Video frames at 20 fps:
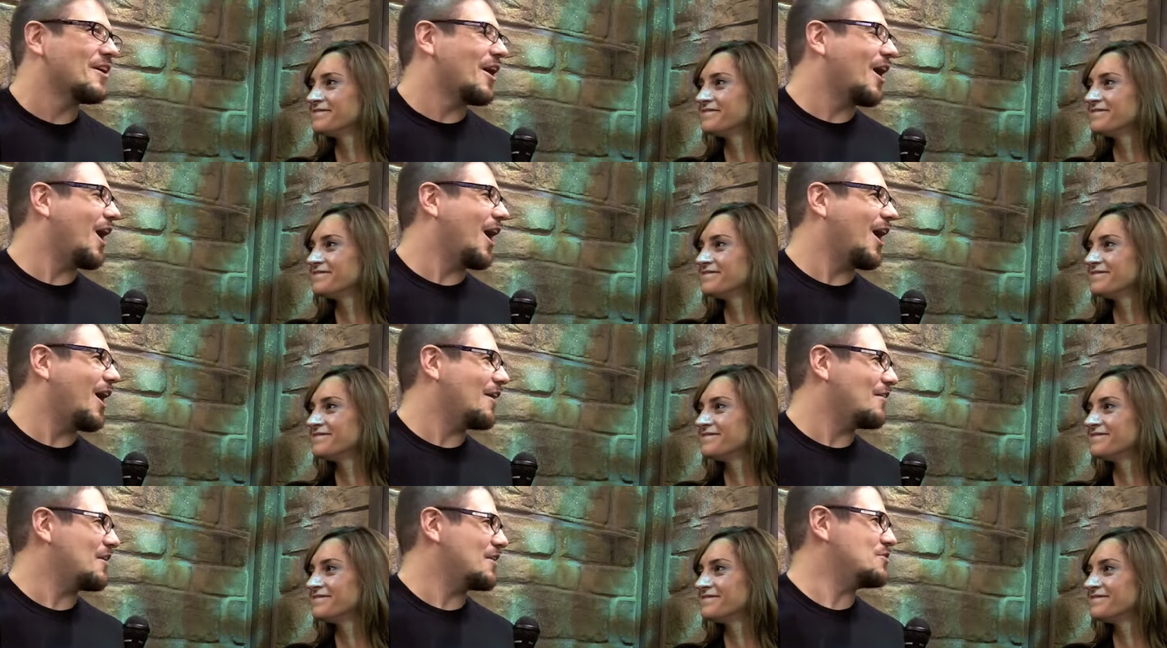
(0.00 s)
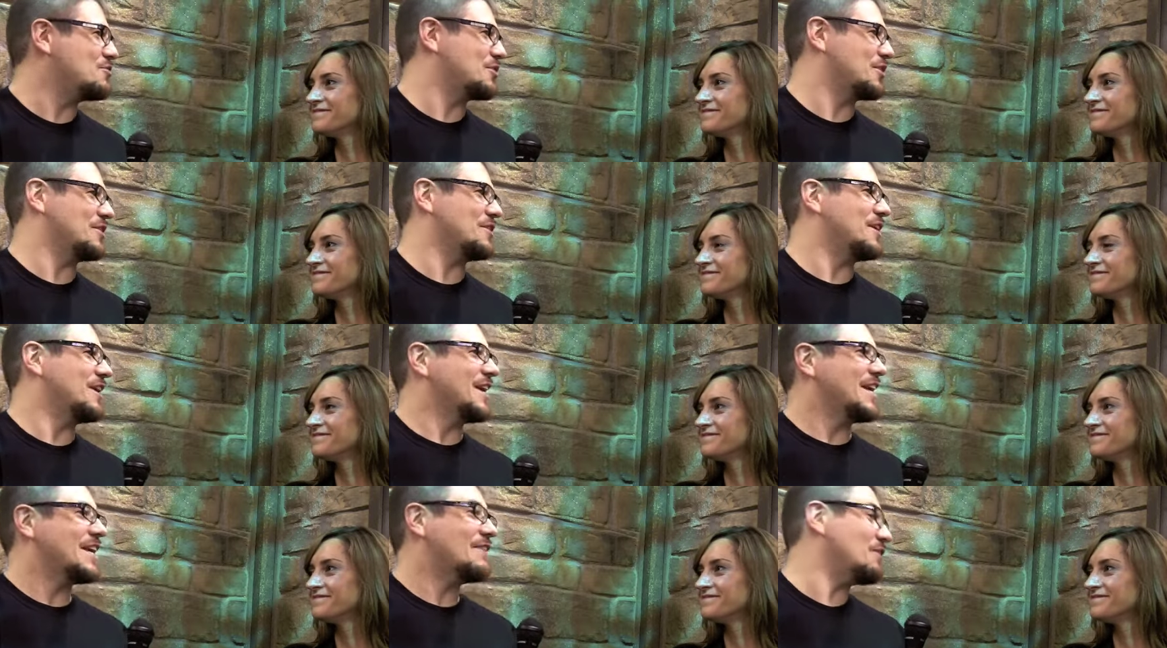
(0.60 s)
Speaker 1: uh, that you could
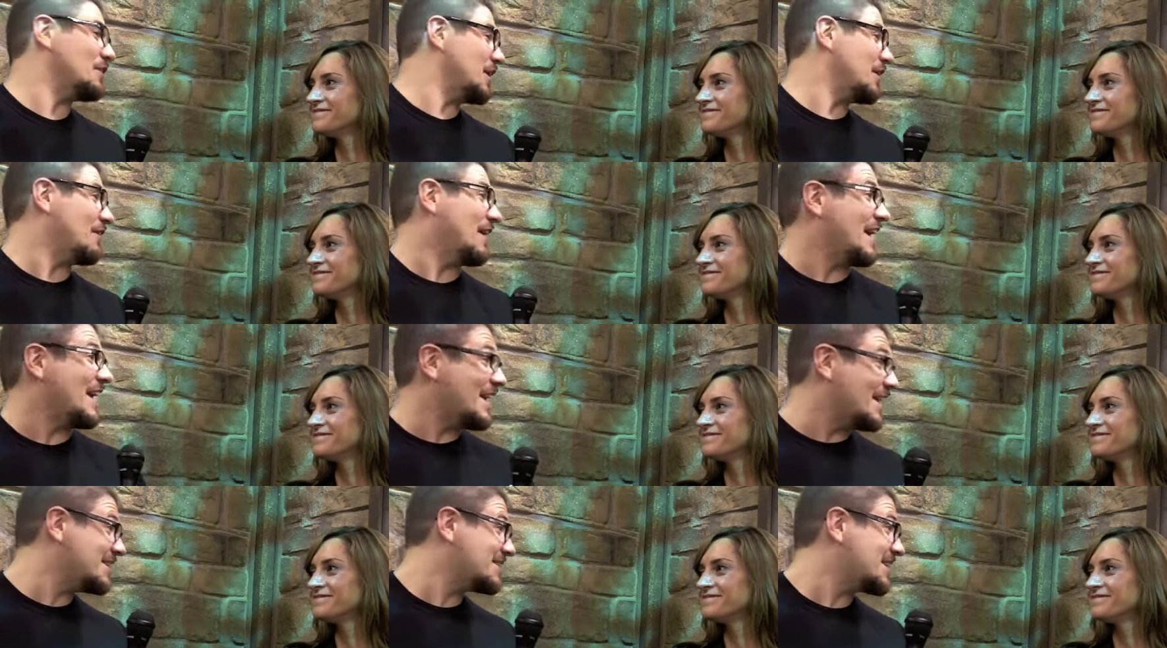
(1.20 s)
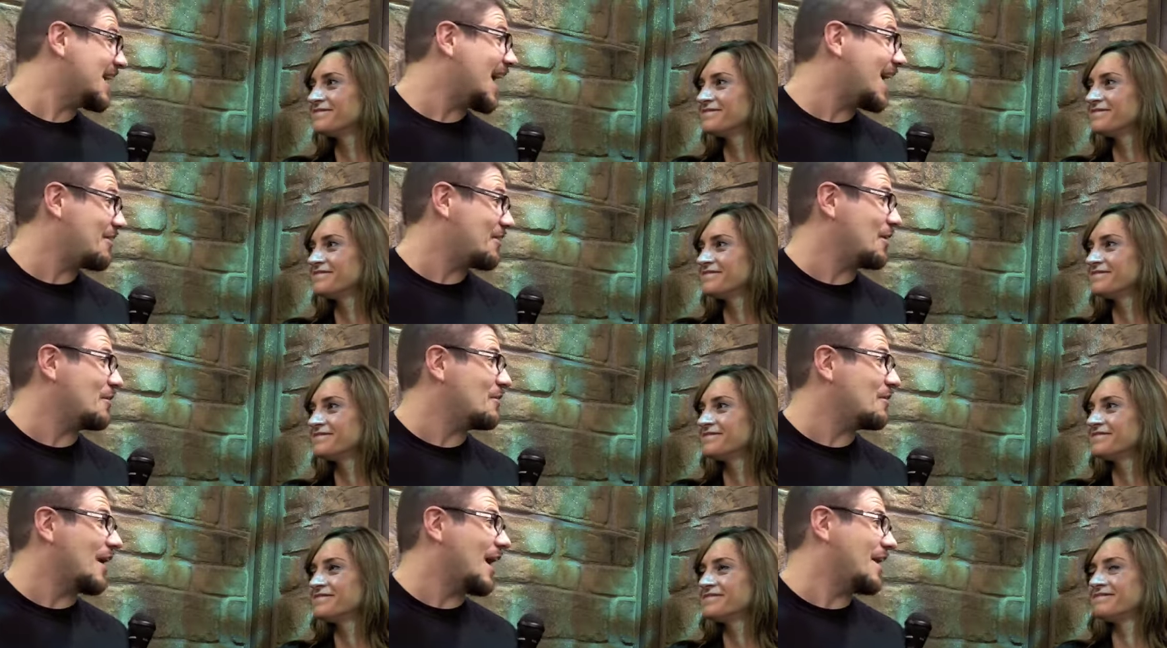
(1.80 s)
even give a hint at
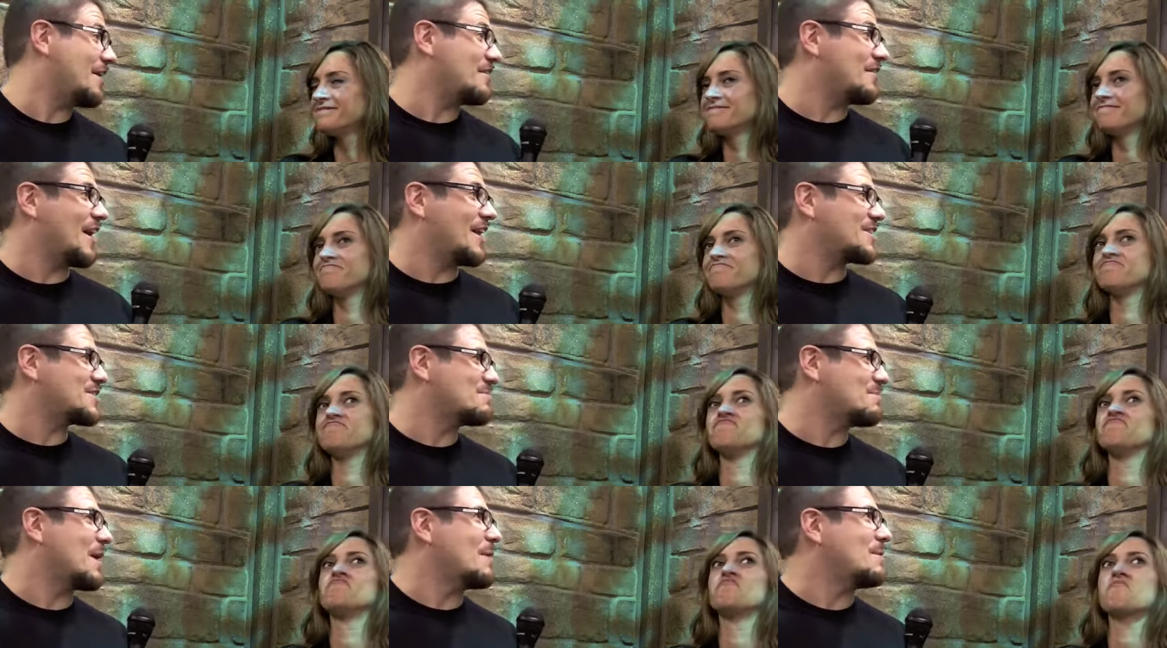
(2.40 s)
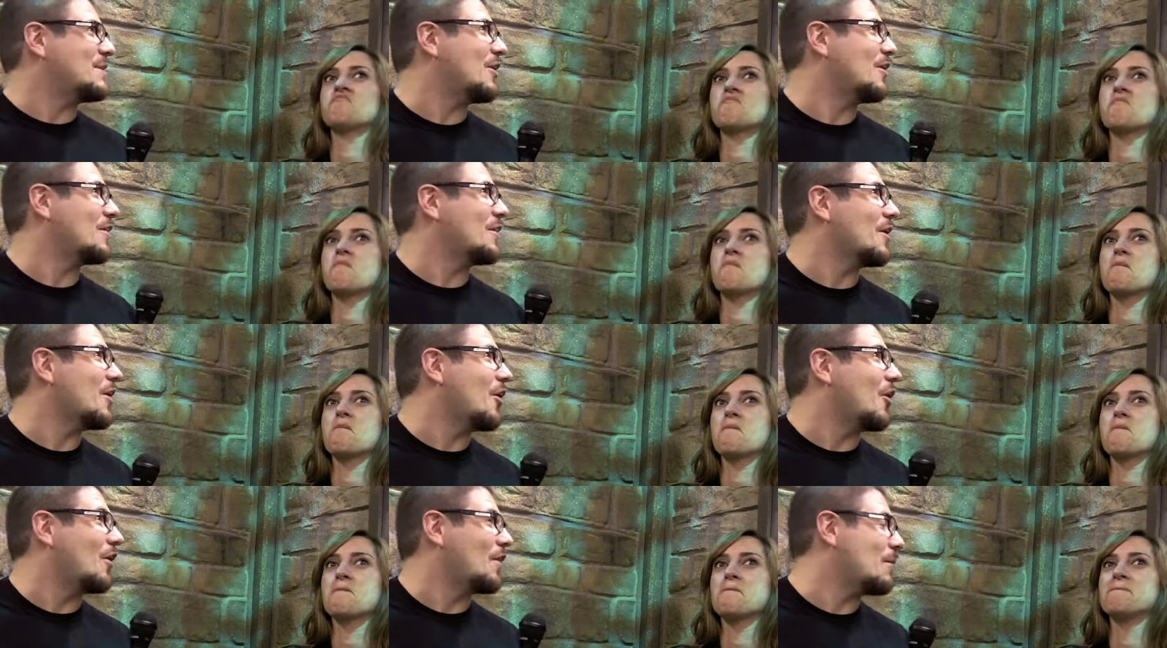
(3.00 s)
that, that that's maybe on the
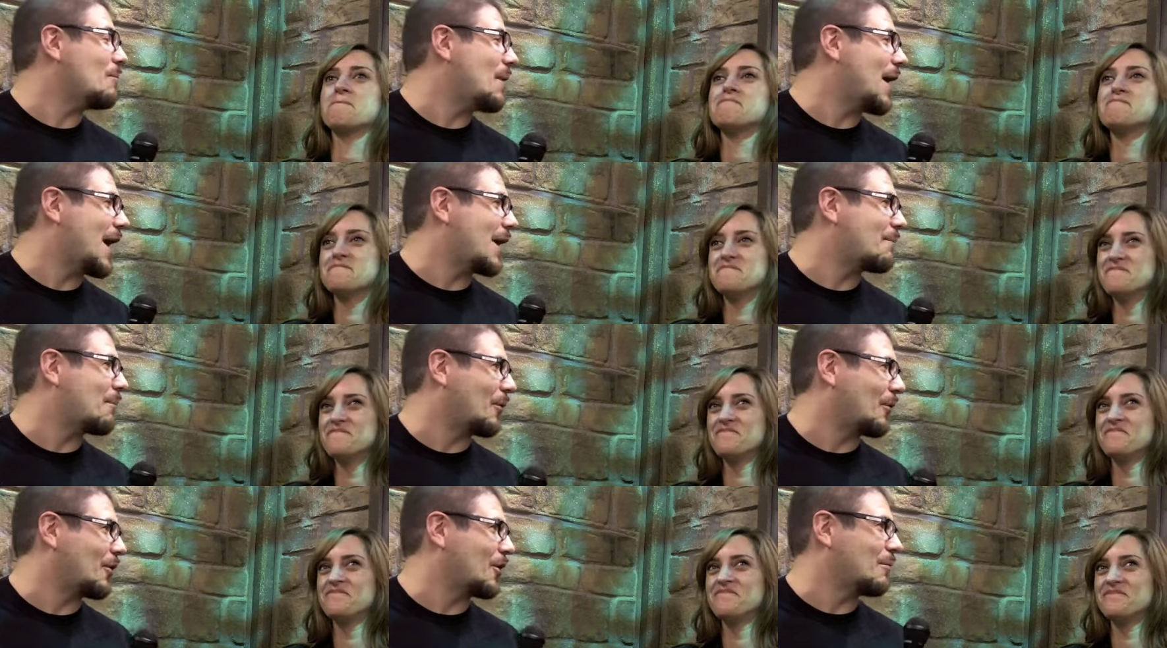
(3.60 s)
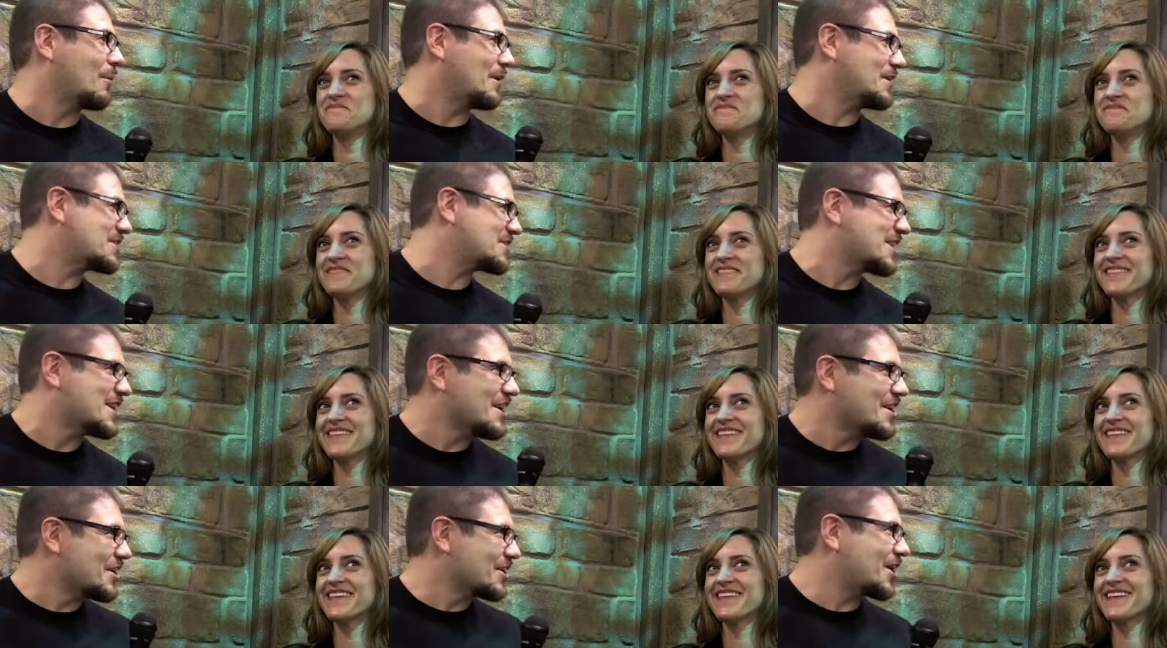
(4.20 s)
on the back burner but is
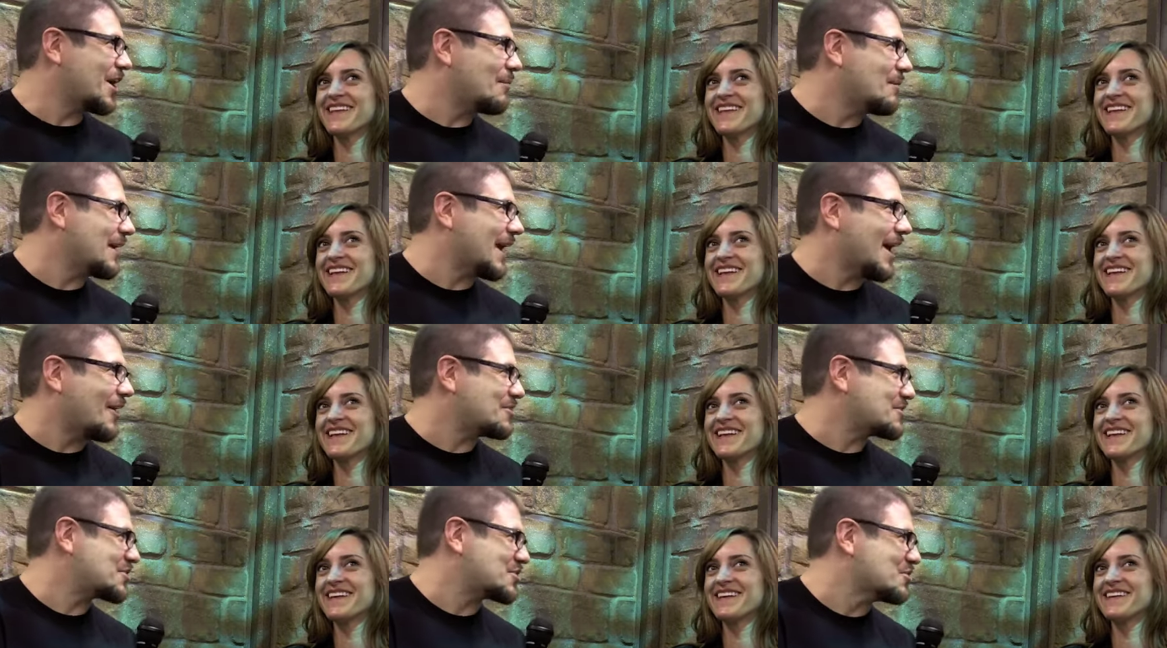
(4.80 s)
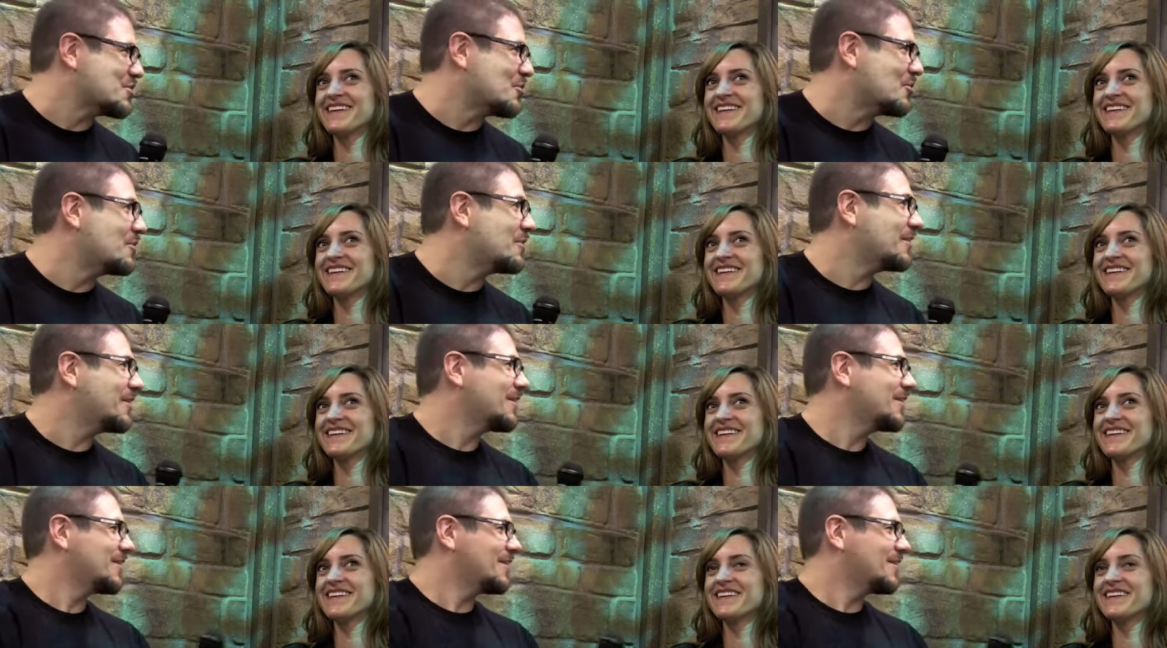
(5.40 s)
coming out soon?